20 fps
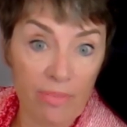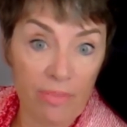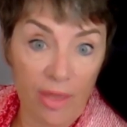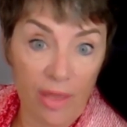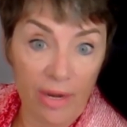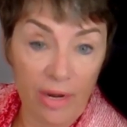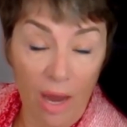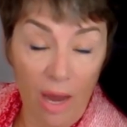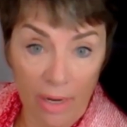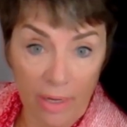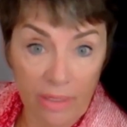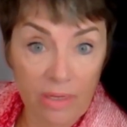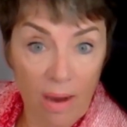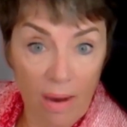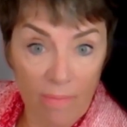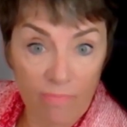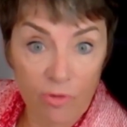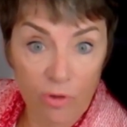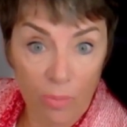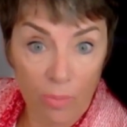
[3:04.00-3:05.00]
it than
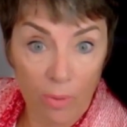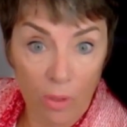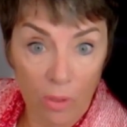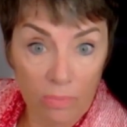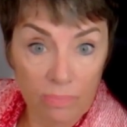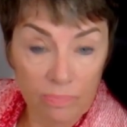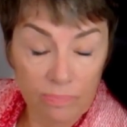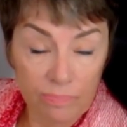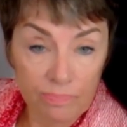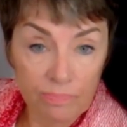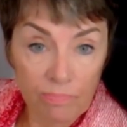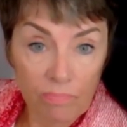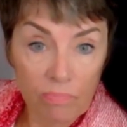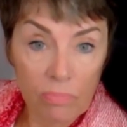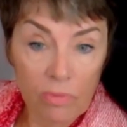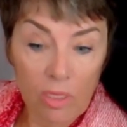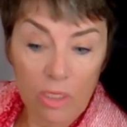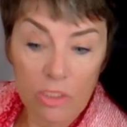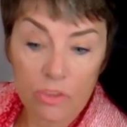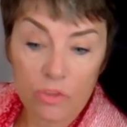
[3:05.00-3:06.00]
uncomfortable.
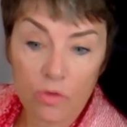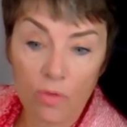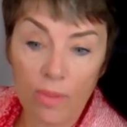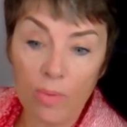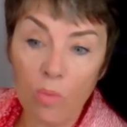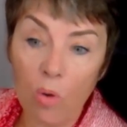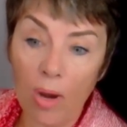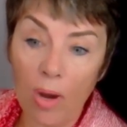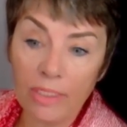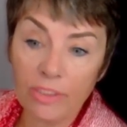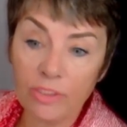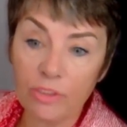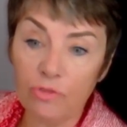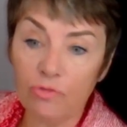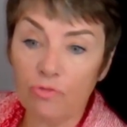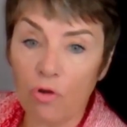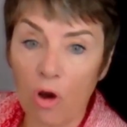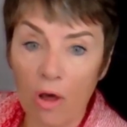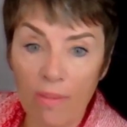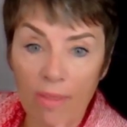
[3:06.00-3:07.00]
So they want to
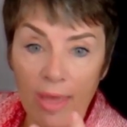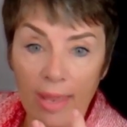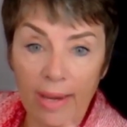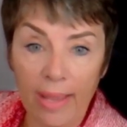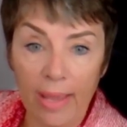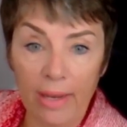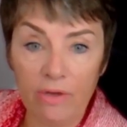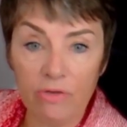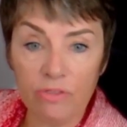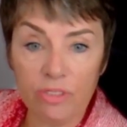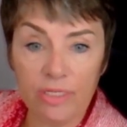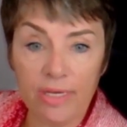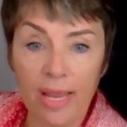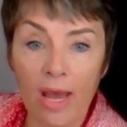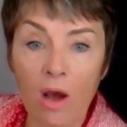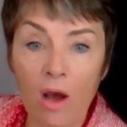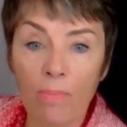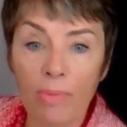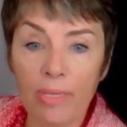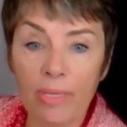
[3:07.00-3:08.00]
draw that energy
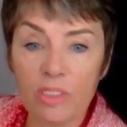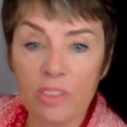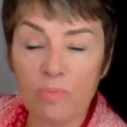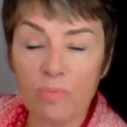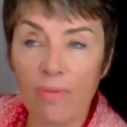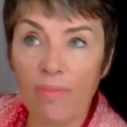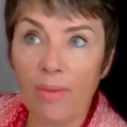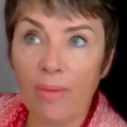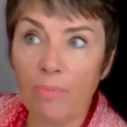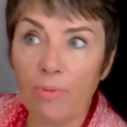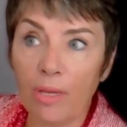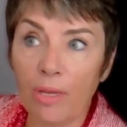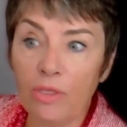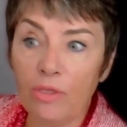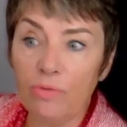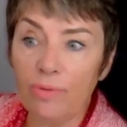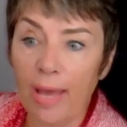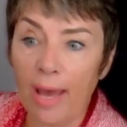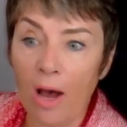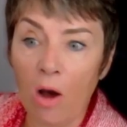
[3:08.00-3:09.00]
down because when they bring
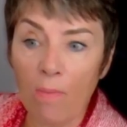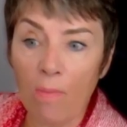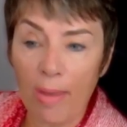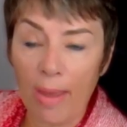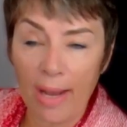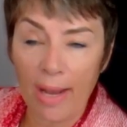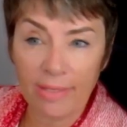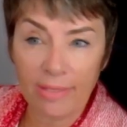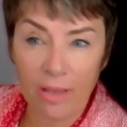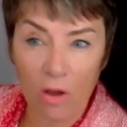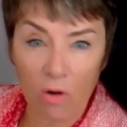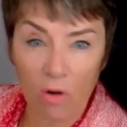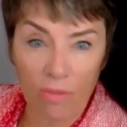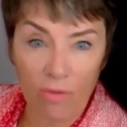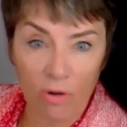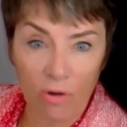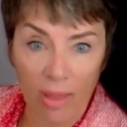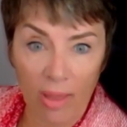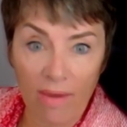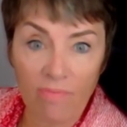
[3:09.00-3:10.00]
you down, back down to
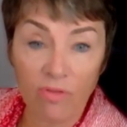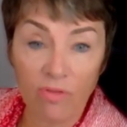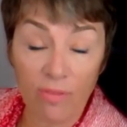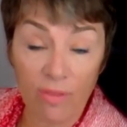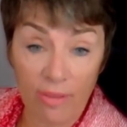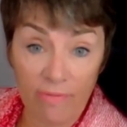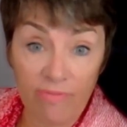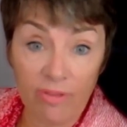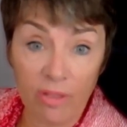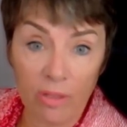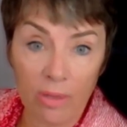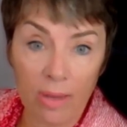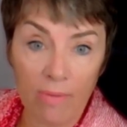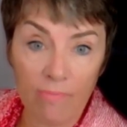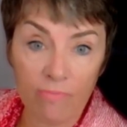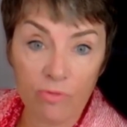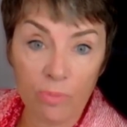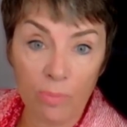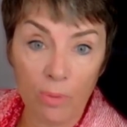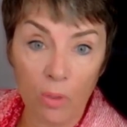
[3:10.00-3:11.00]
their level, they feel
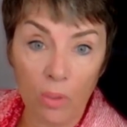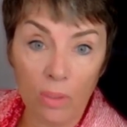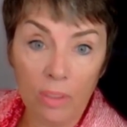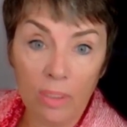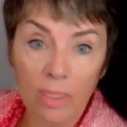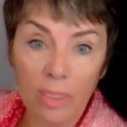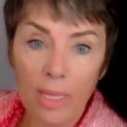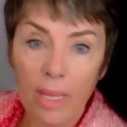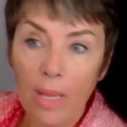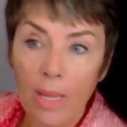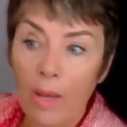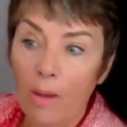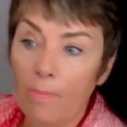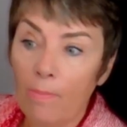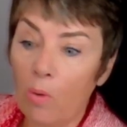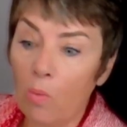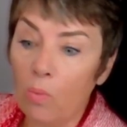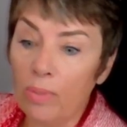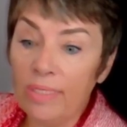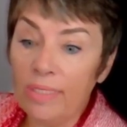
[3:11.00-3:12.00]
comfortable.
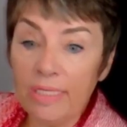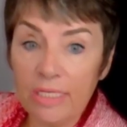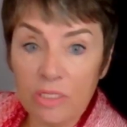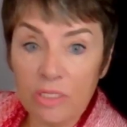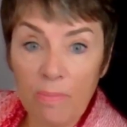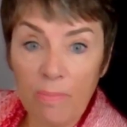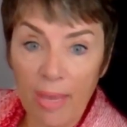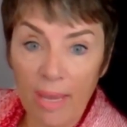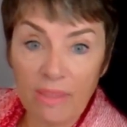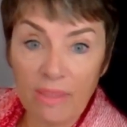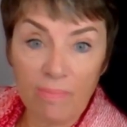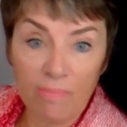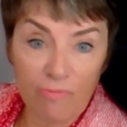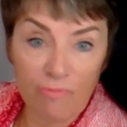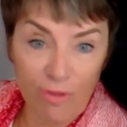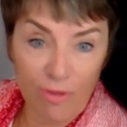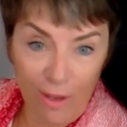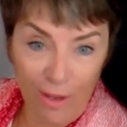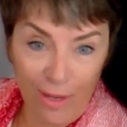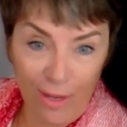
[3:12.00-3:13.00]
But we need to make them
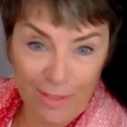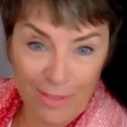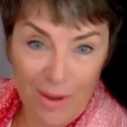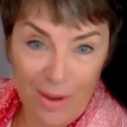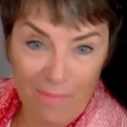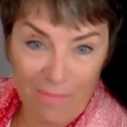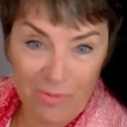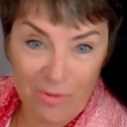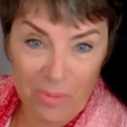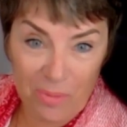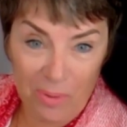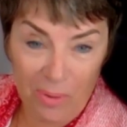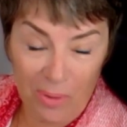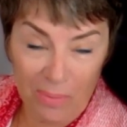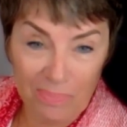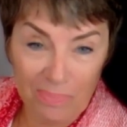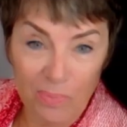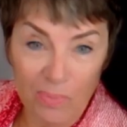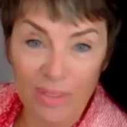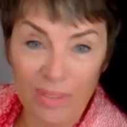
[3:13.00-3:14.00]
feel
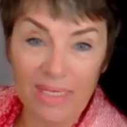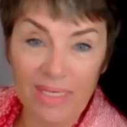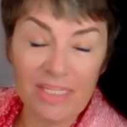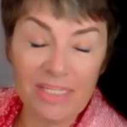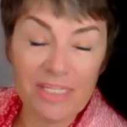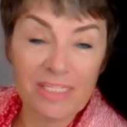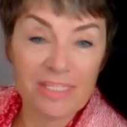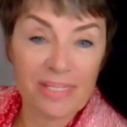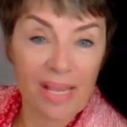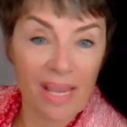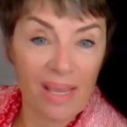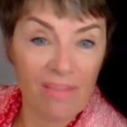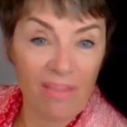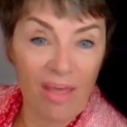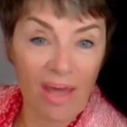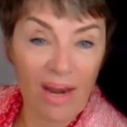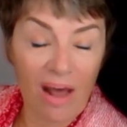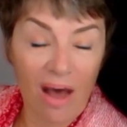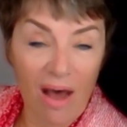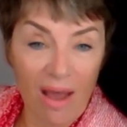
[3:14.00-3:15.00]
uncomfortable. We need to stay in
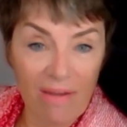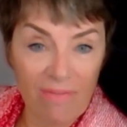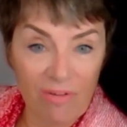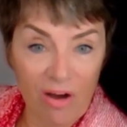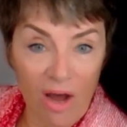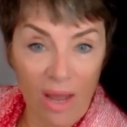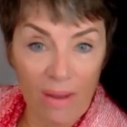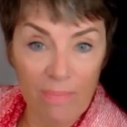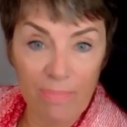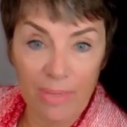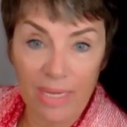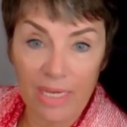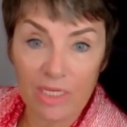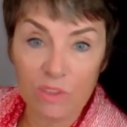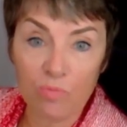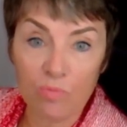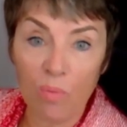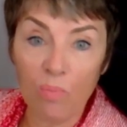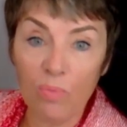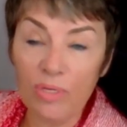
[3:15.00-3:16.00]
that high vibe
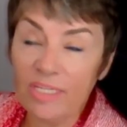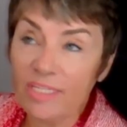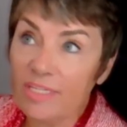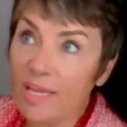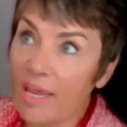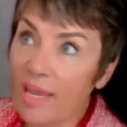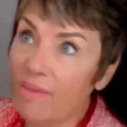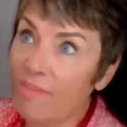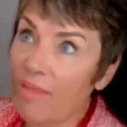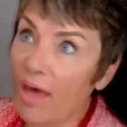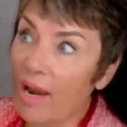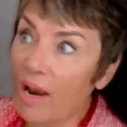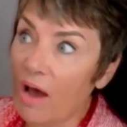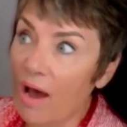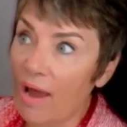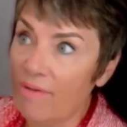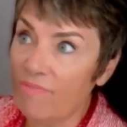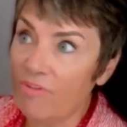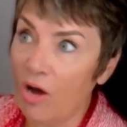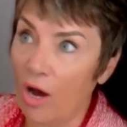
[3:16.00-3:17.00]
because when we stay in that
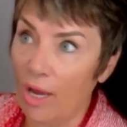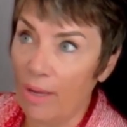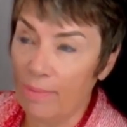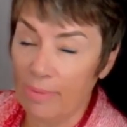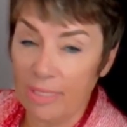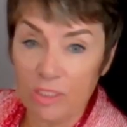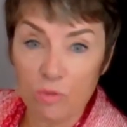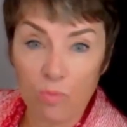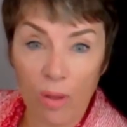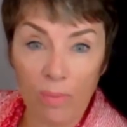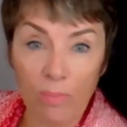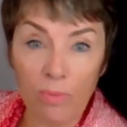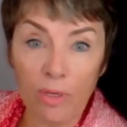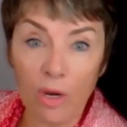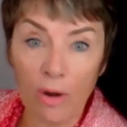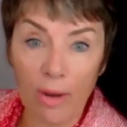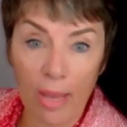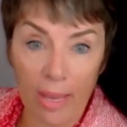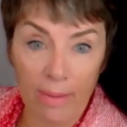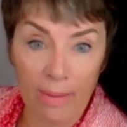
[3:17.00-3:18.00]
high vibe is when
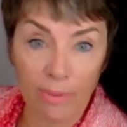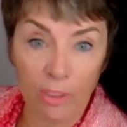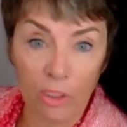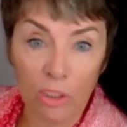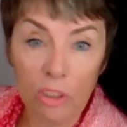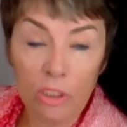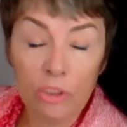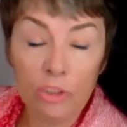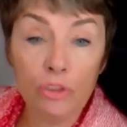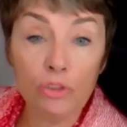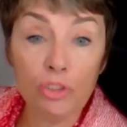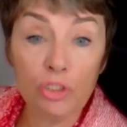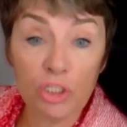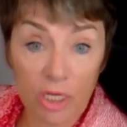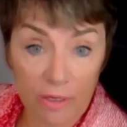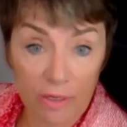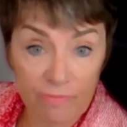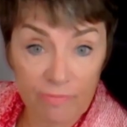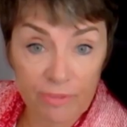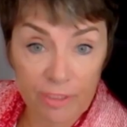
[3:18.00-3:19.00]
we are able to
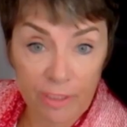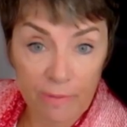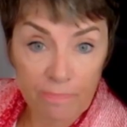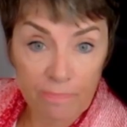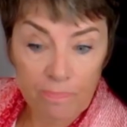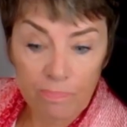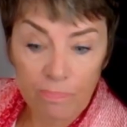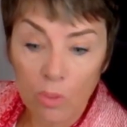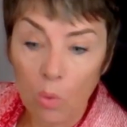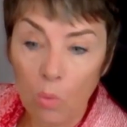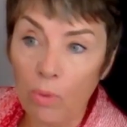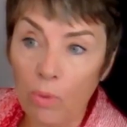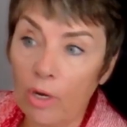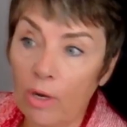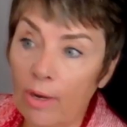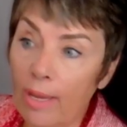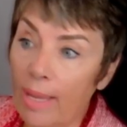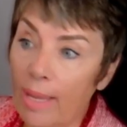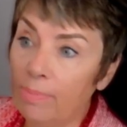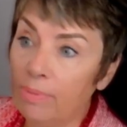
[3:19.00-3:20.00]
shift. We
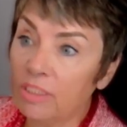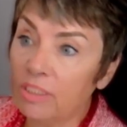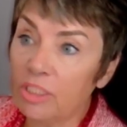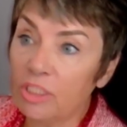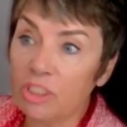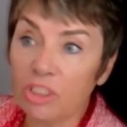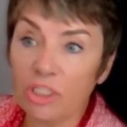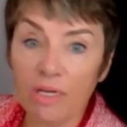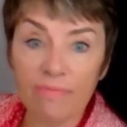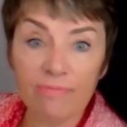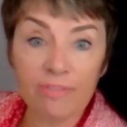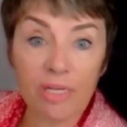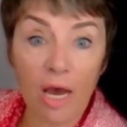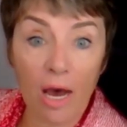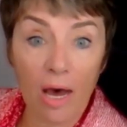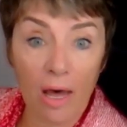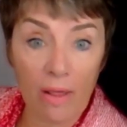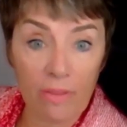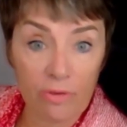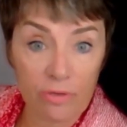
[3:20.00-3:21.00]
are able to shift
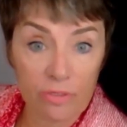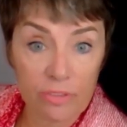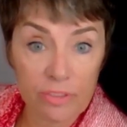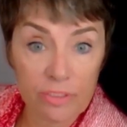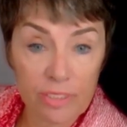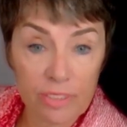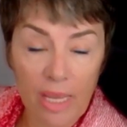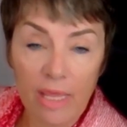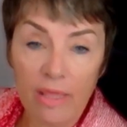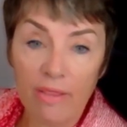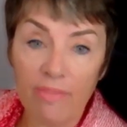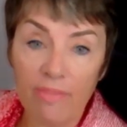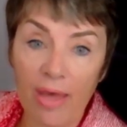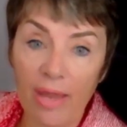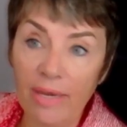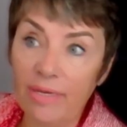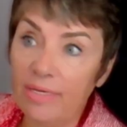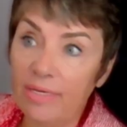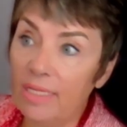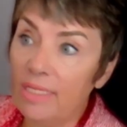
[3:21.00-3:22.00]
others
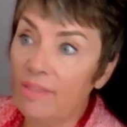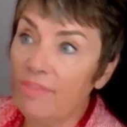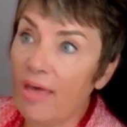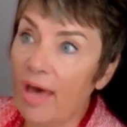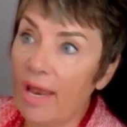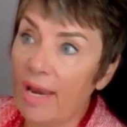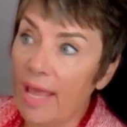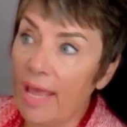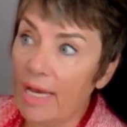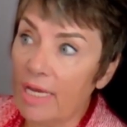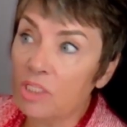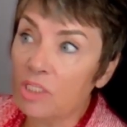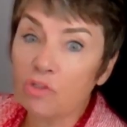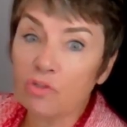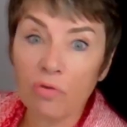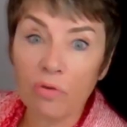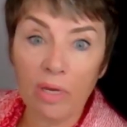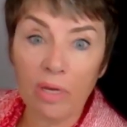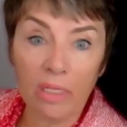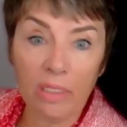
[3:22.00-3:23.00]
that need that
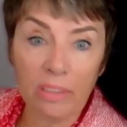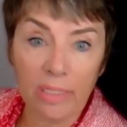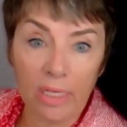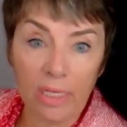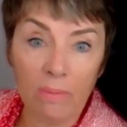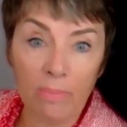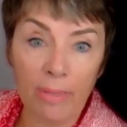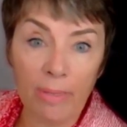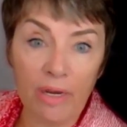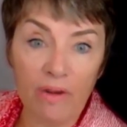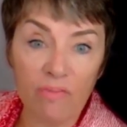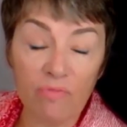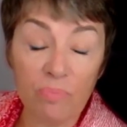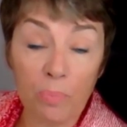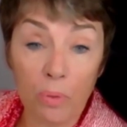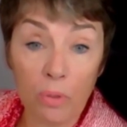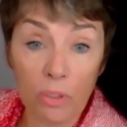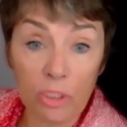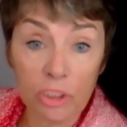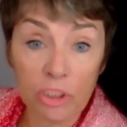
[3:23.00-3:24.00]
extra little bit of
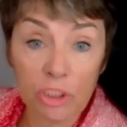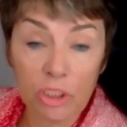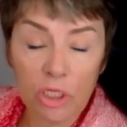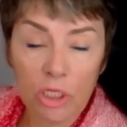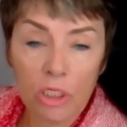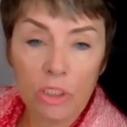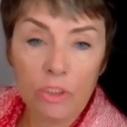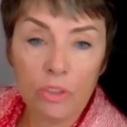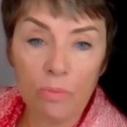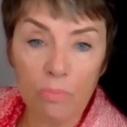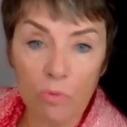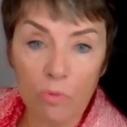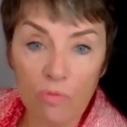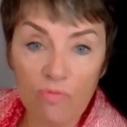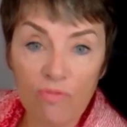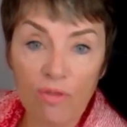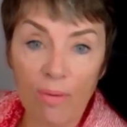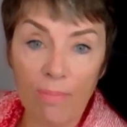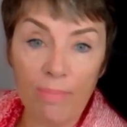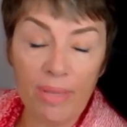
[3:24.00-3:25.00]
push to
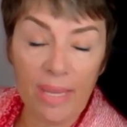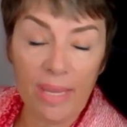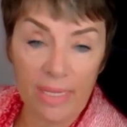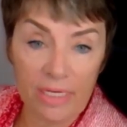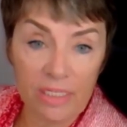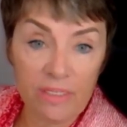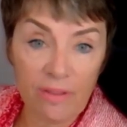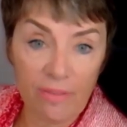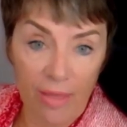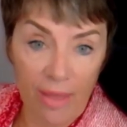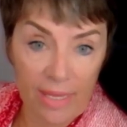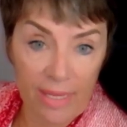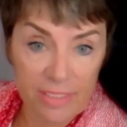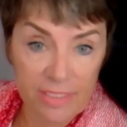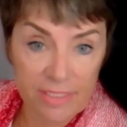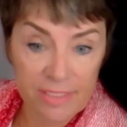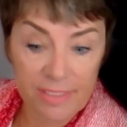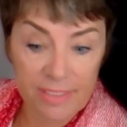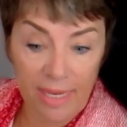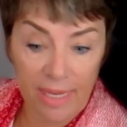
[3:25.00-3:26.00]
move them into
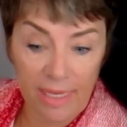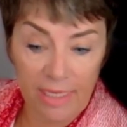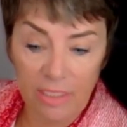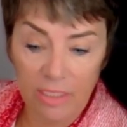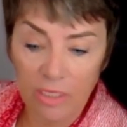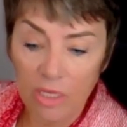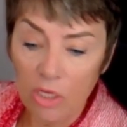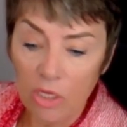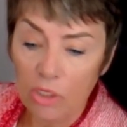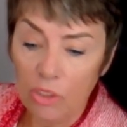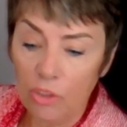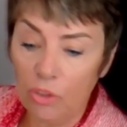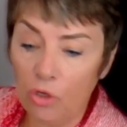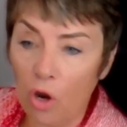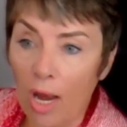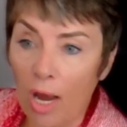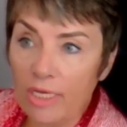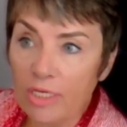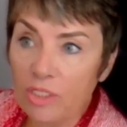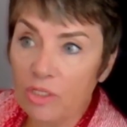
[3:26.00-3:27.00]
that state.
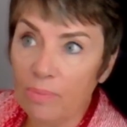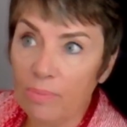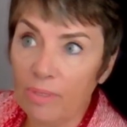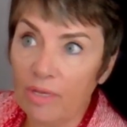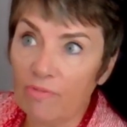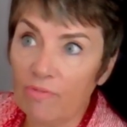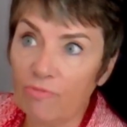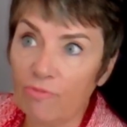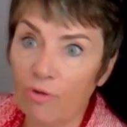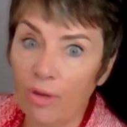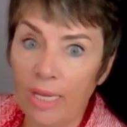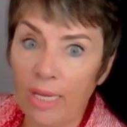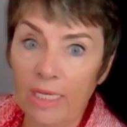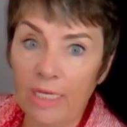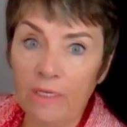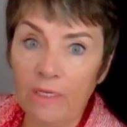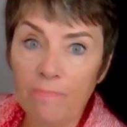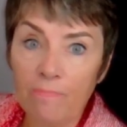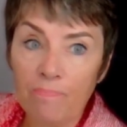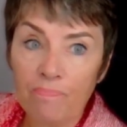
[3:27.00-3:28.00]
Not to be
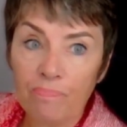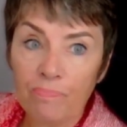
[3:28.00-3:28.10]
afraid